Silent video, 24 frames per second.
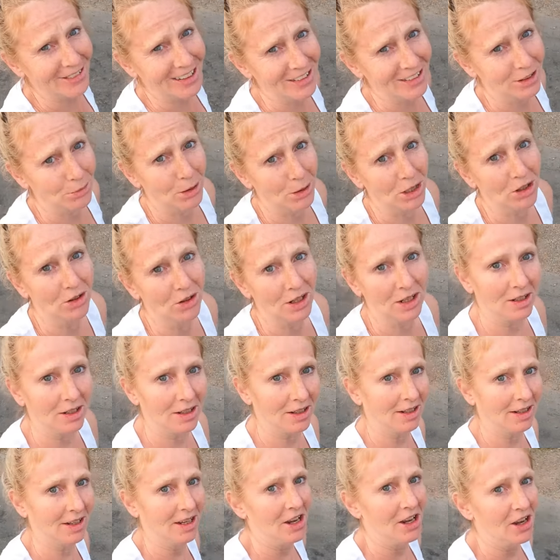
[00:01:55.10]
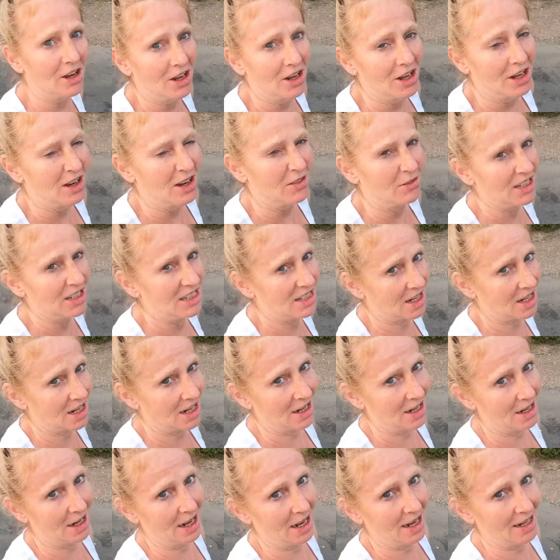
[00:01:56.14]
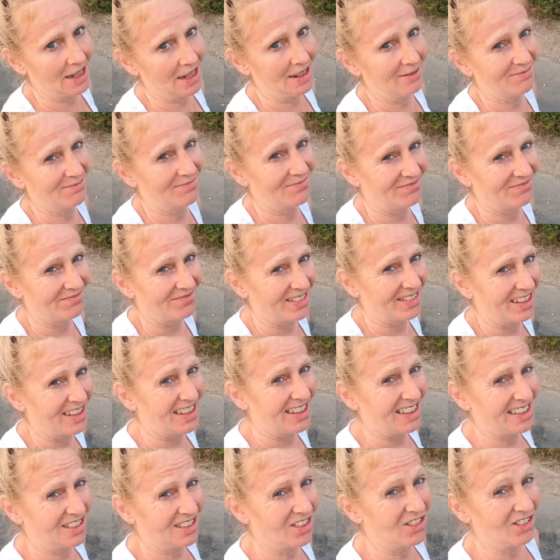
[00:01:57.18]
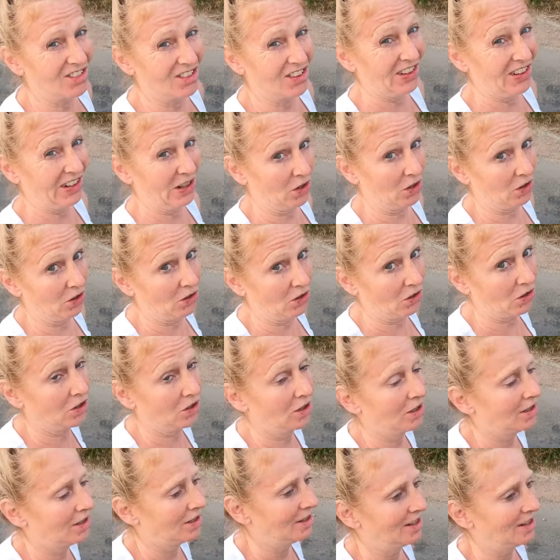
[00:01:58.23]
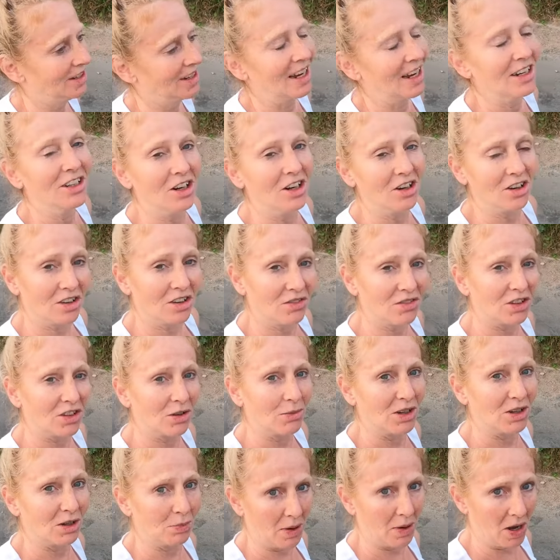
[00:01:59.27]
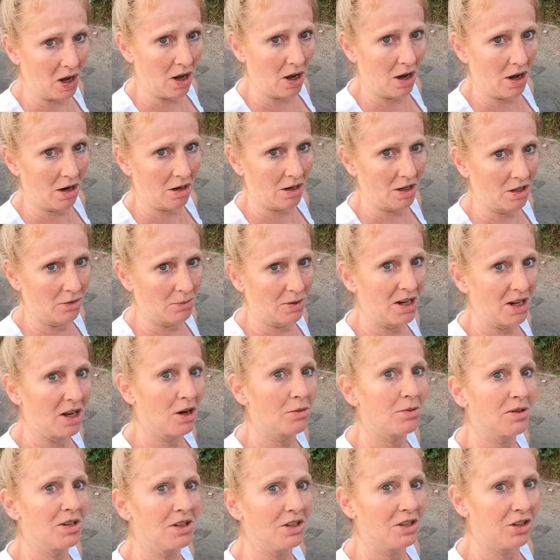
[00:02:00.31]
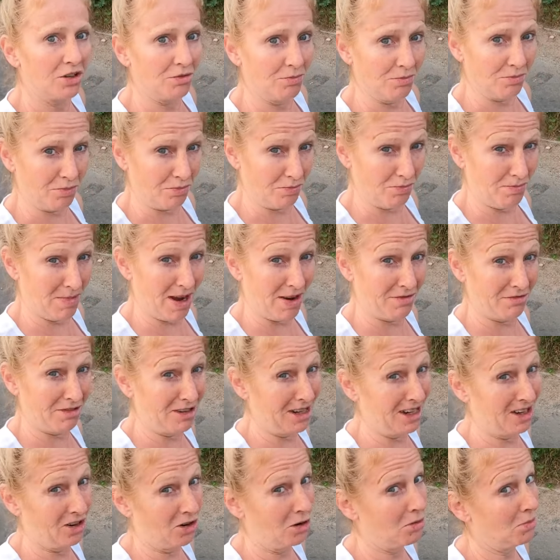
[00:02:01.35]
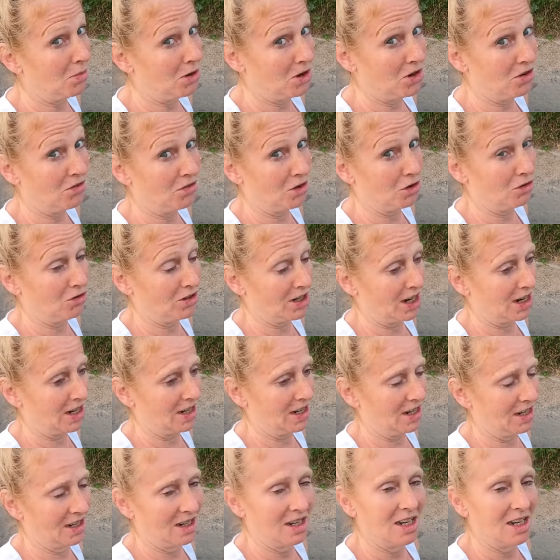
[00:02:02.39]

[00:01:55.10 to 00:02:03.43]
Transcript: one's a beauty. Well, it's getting late. It is gone 9 o'clock. And you're looking for somewhere to park. You've been helping your mother-in-law move all day.